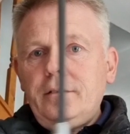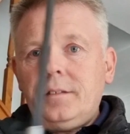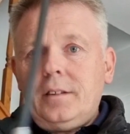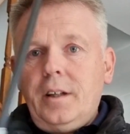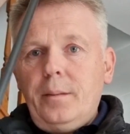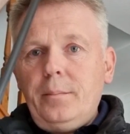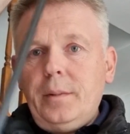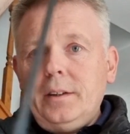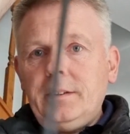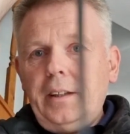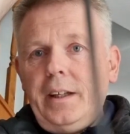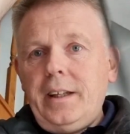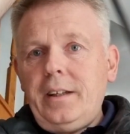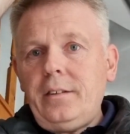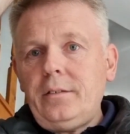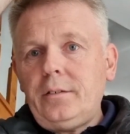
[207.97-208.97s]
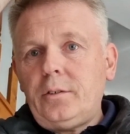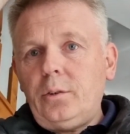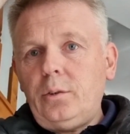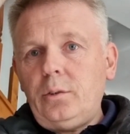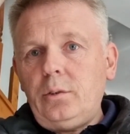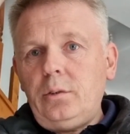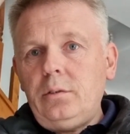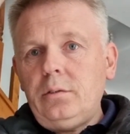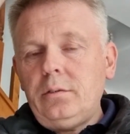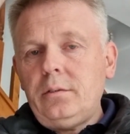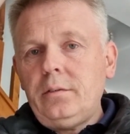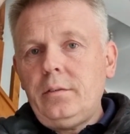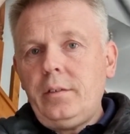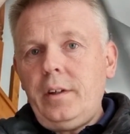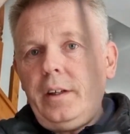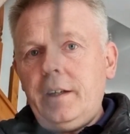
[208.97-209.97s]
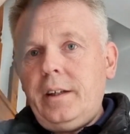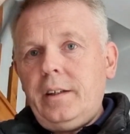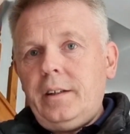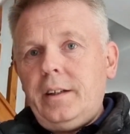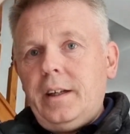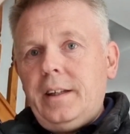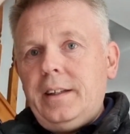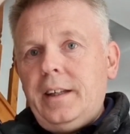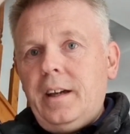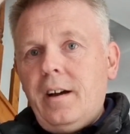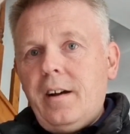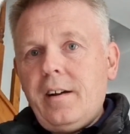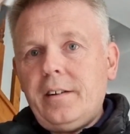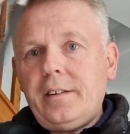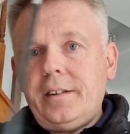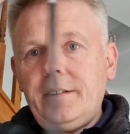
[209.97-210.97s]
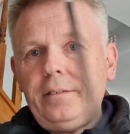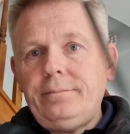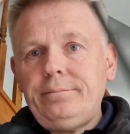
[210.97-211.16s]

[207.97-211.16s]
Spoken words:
come and let it go in the arc,